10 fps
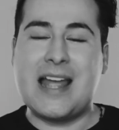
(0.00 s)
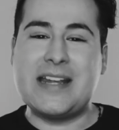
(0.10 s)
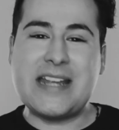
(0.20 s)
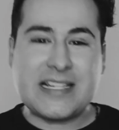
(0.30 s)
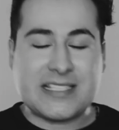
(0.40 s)

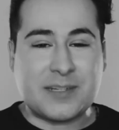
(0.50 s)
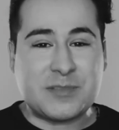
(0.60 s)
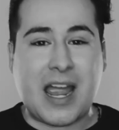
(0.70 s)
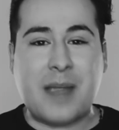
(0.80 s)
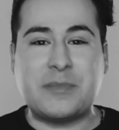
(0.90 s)
Needed some
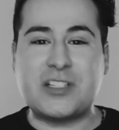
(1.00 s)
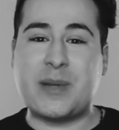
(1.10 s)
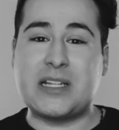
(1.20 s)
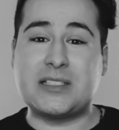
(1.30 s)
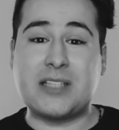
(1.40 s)
time. There's
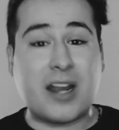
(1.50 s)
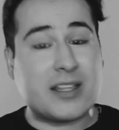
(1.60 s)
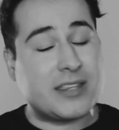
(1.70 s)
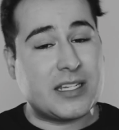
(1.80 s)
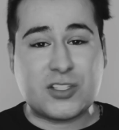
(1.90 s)
been a lot
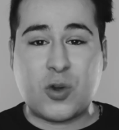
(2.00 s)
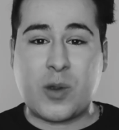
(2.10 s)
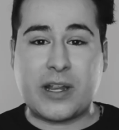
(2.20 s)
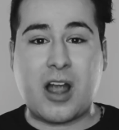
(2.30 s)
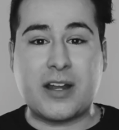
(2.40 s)
of things
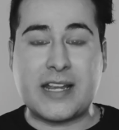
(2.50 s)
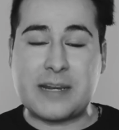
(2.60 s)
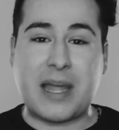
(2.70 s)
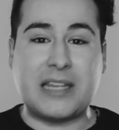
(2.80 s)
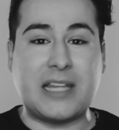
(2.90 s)
going on
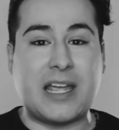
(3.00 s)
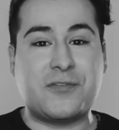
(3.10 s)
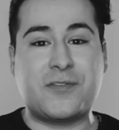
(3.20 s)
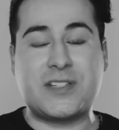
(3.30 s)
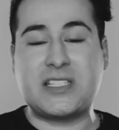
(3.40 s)
in my
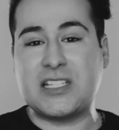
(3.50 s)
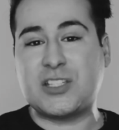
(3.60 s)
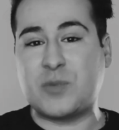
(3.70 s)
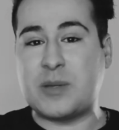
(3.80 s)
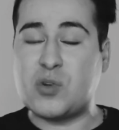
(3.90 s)
life
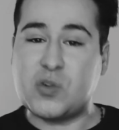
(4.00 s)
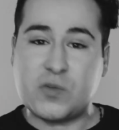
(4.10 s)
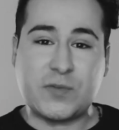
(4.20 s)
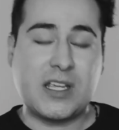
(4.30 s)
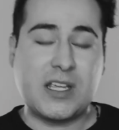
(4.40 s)
since we moved.